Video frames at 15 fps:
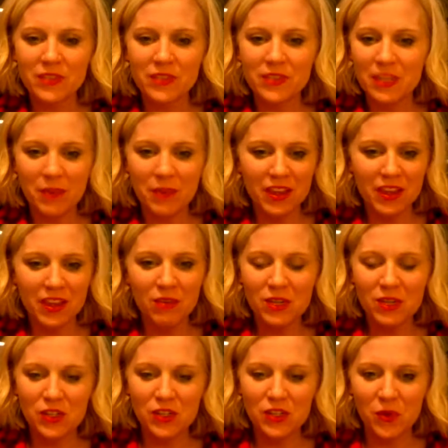Typically
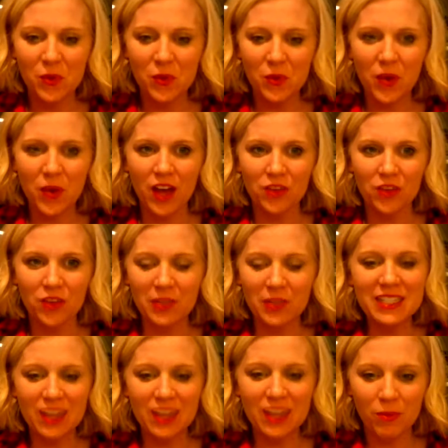we do a
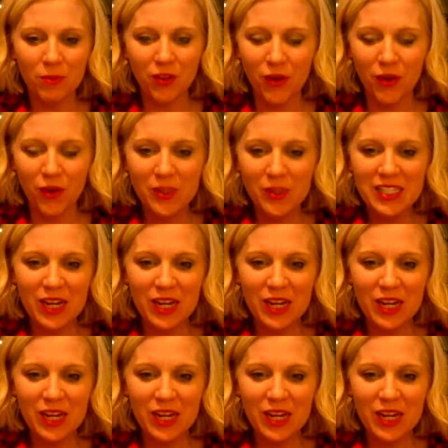3-step close,